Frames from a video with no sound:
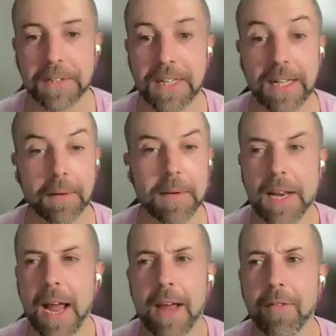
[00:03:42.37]
Yeah, I mean,
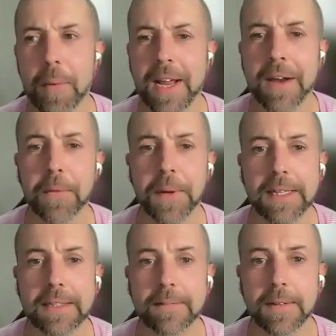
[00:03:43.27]
everybody had a
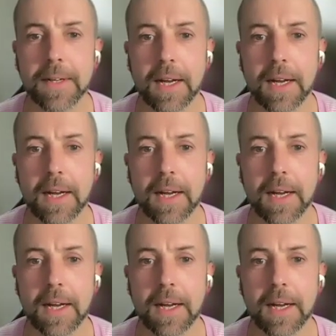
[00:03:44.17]
really